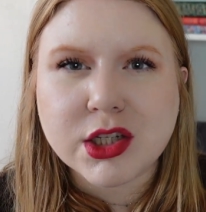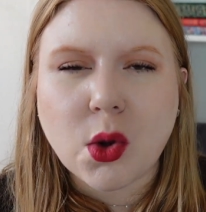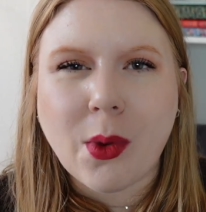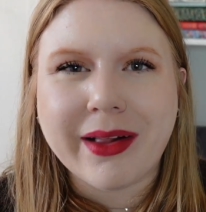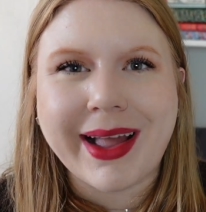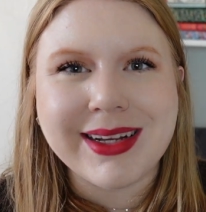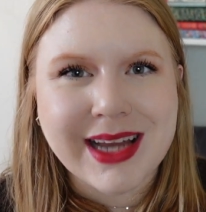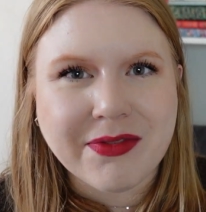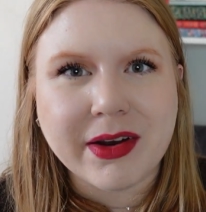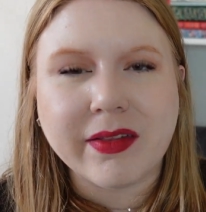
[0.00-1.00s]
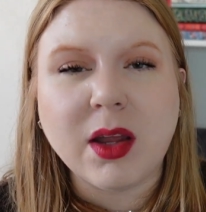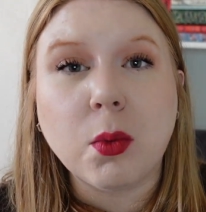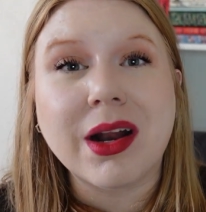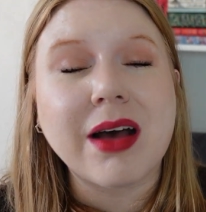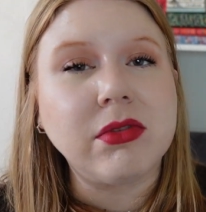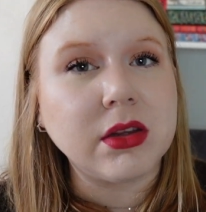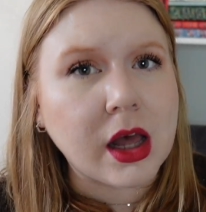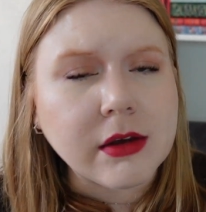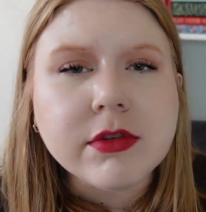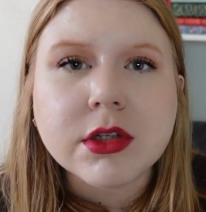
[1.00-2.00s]
So while I definitely would have
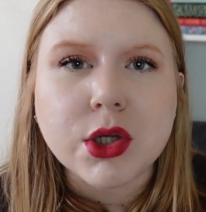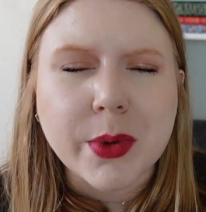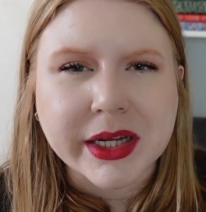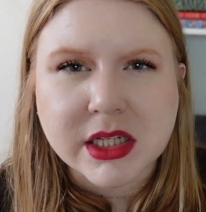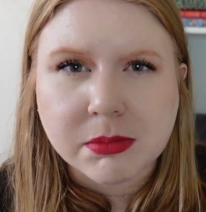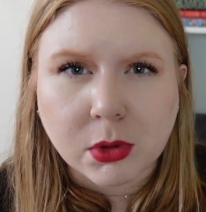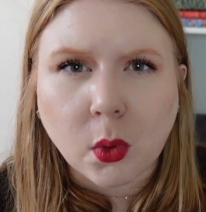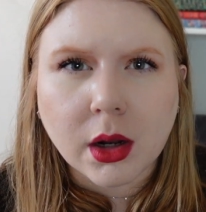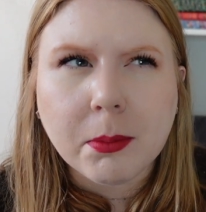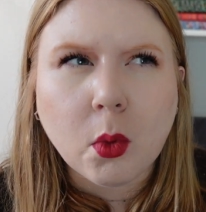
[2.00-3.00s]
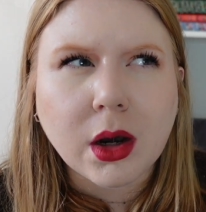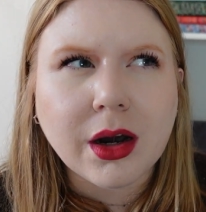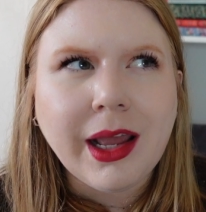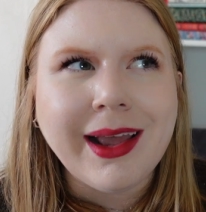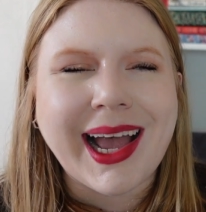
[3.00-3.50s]
loved to explore it more,